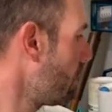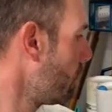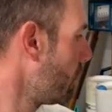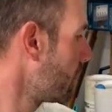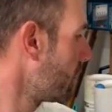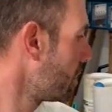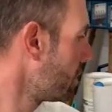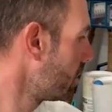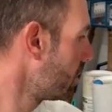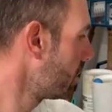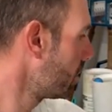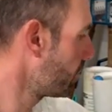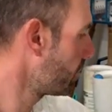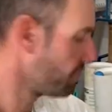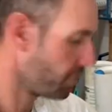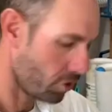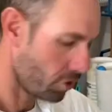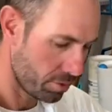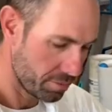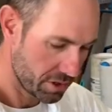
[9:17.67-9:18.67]
wooden
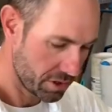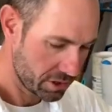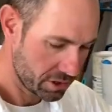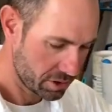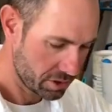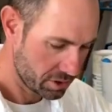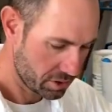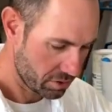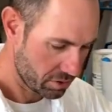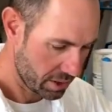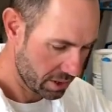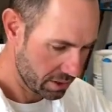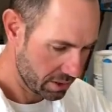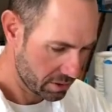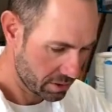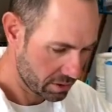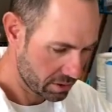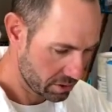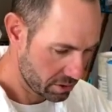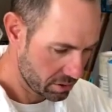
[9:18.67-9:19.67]
formers,
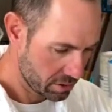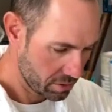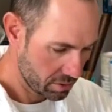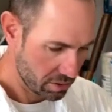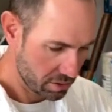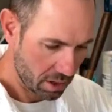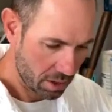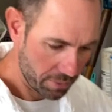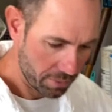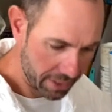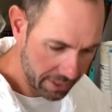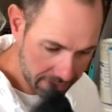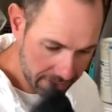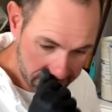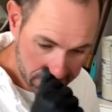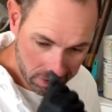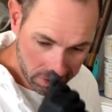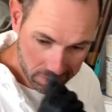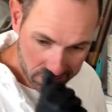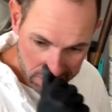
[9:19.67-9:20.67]
stringers, to go in.
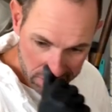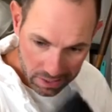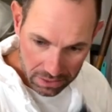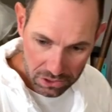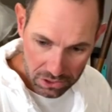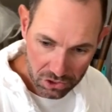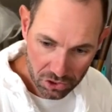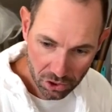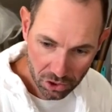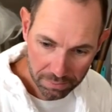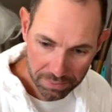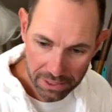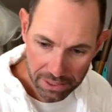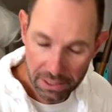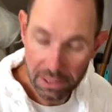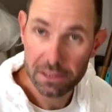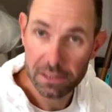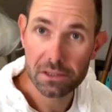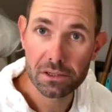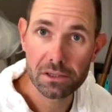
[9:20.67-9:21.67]
So the next job
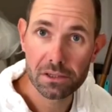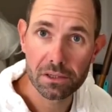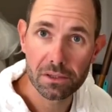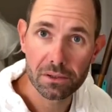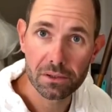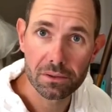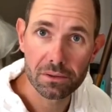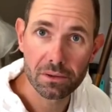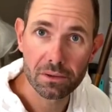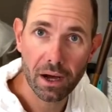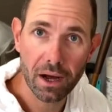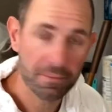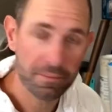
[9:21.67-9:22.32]
is to